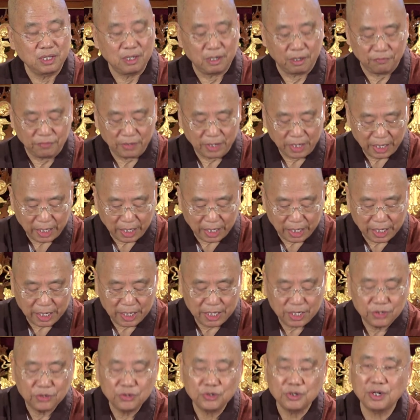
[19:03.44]
of
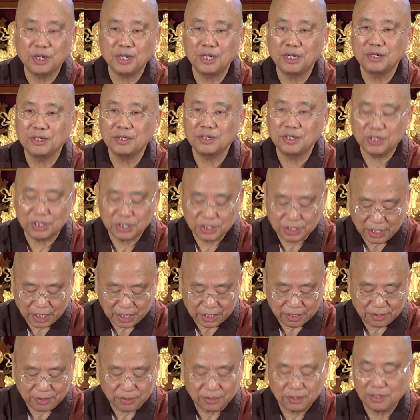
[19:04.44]
aging,
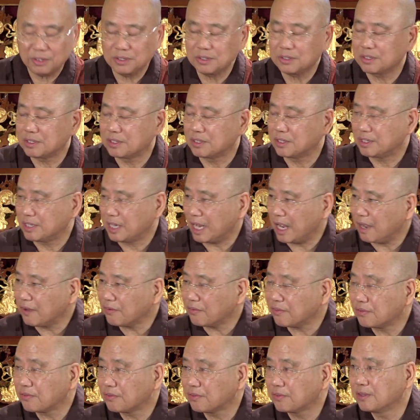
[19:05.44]
sickness,
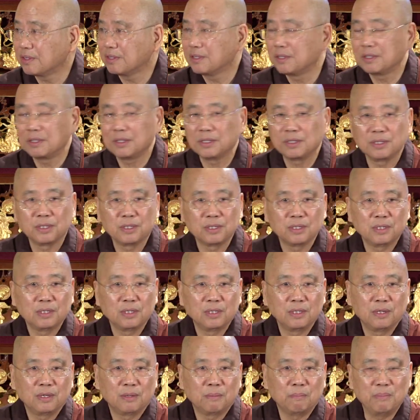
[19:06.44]

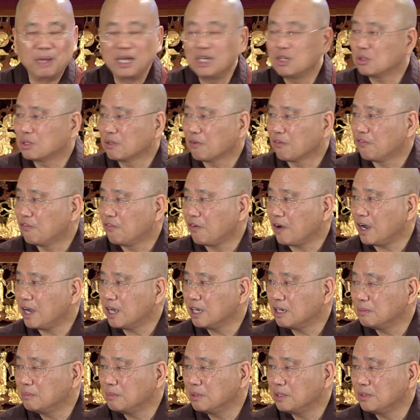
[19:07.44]
death, mental
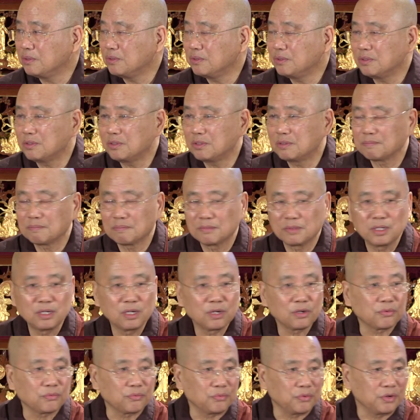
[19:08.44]
defilements,
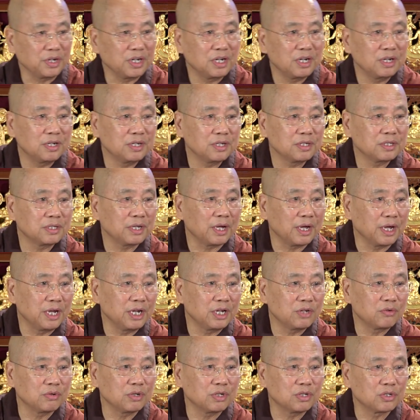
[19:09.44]
greediness,
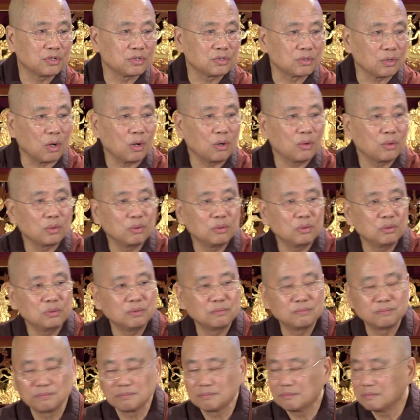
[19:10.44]
hatred,
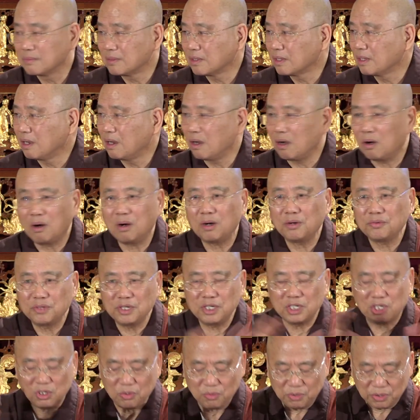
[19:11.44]
sorrow, all
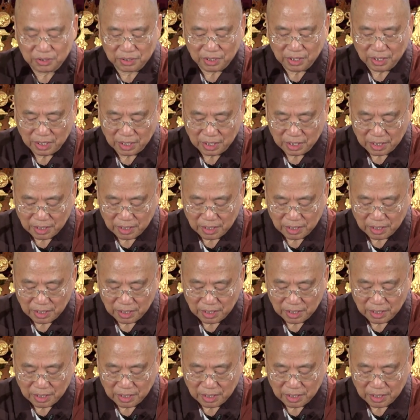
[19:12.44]
this. It was,